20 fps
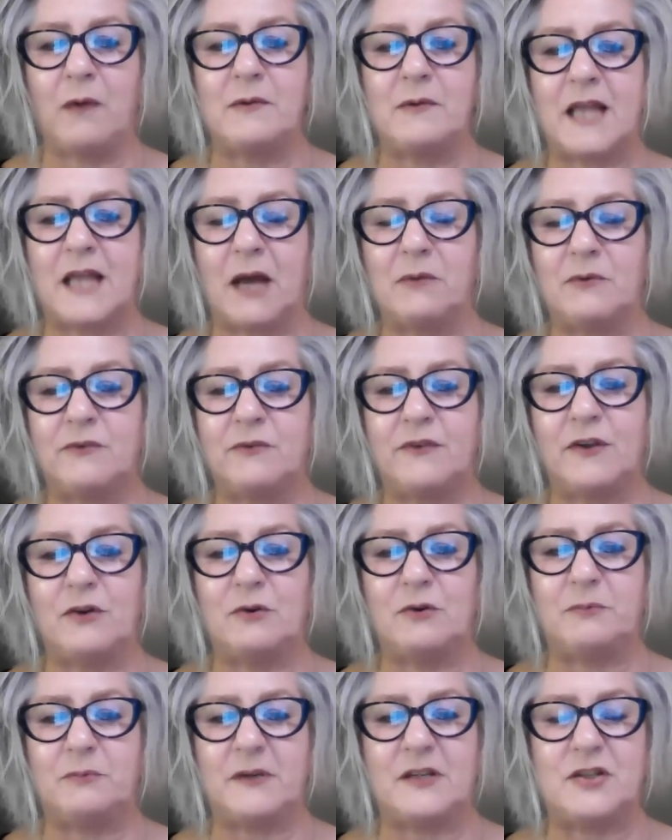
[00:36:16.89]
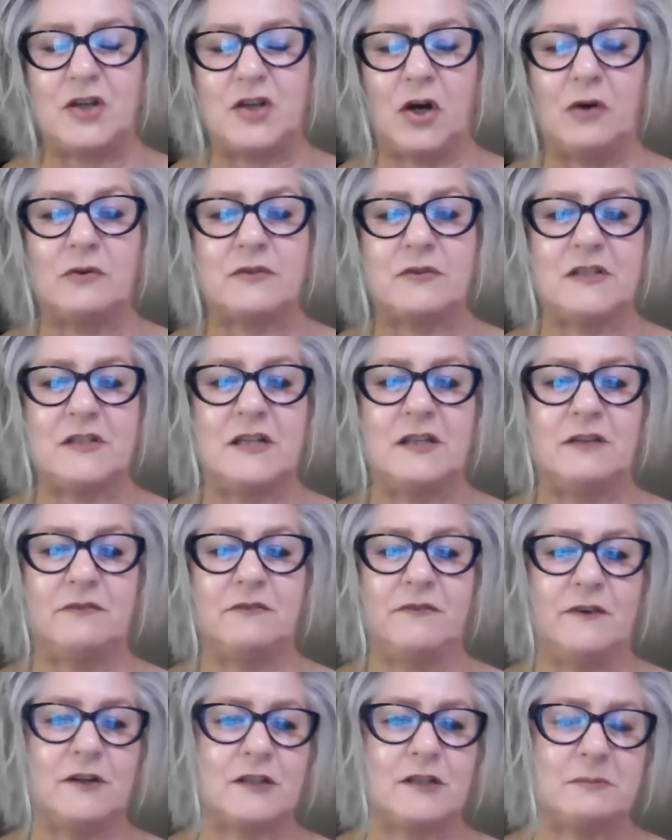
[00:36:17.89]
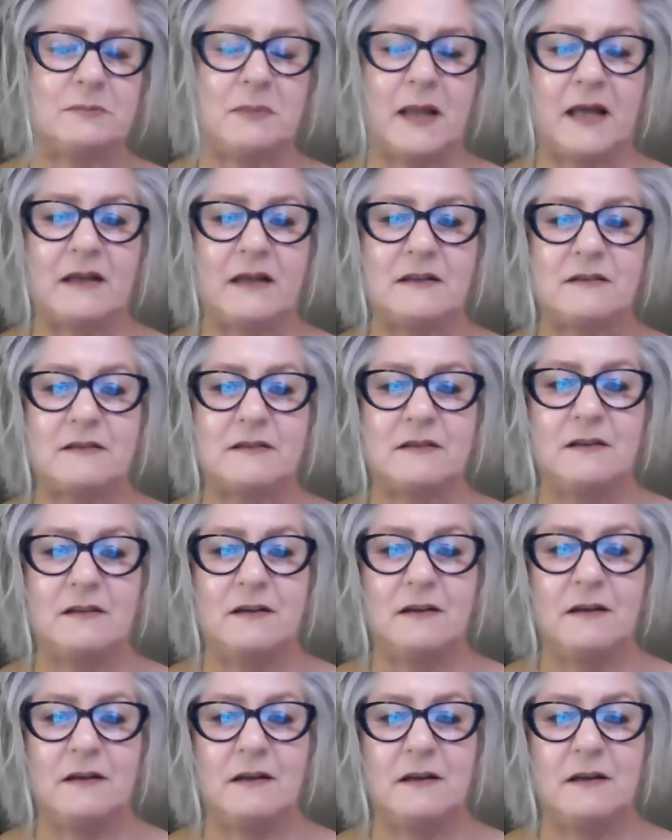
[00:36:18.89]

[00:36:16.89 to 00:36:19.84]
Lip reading: that reviewer be chosen in the first place?